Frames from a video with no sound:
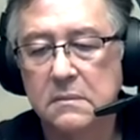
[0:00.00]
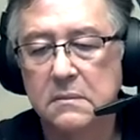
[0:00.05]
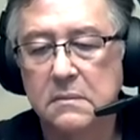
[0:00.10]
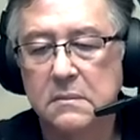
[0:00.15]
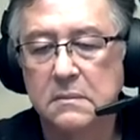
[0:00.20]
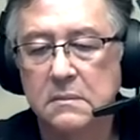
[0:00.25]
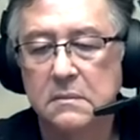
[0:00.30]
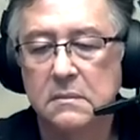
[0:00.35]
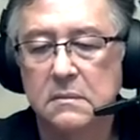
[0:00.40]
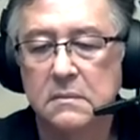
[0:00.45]

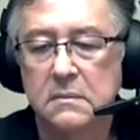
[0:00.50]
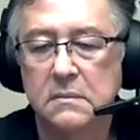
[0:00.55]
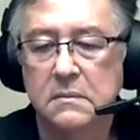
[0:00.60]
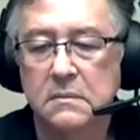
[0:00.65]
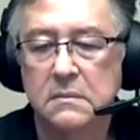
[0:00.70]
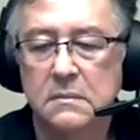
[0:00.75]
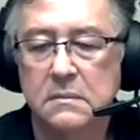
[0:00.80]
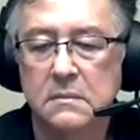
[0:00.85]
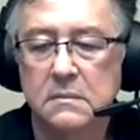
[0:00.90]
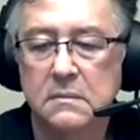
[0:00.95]

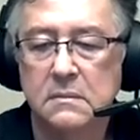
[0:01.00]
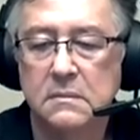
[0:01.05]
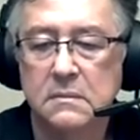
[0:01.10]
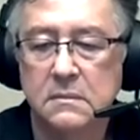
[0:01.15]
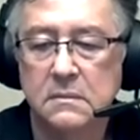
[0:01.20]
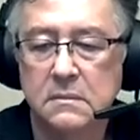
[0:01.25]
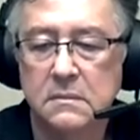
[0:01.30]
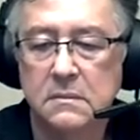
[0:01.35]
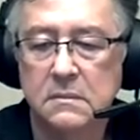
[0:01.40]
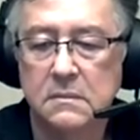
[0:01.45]

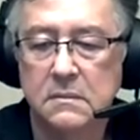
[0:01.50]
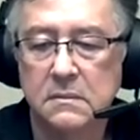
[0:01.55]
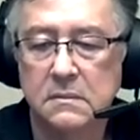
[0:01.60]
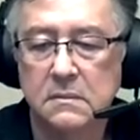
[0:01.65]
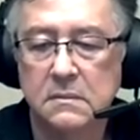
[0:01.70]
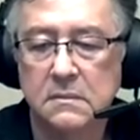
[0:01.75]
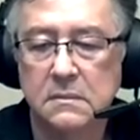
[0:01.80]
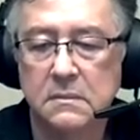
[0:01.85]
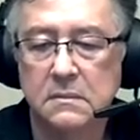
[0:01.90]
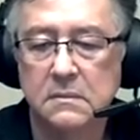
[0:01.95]

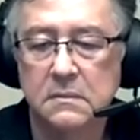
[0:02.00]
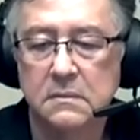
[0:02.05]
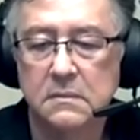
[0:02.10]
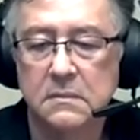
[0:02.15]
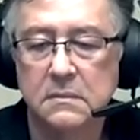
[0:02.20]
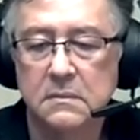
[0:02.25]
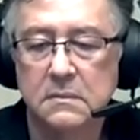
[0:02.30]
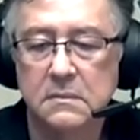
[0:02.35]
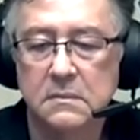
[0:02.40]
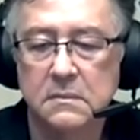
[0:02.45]

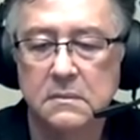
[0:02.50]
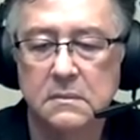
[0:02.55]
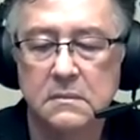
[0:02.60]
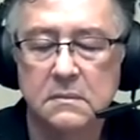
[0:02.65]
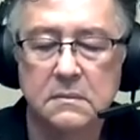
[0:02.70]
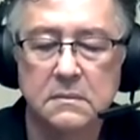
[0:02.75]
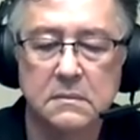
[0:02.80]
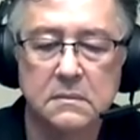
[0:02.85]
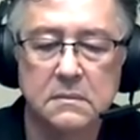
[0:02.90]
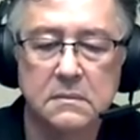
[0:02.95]

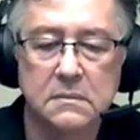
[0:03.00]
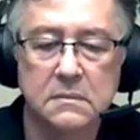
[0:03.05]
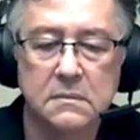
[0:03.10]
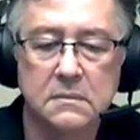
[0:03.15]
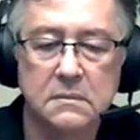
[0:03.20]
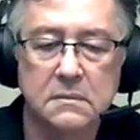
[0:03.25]
The person shown says nothing.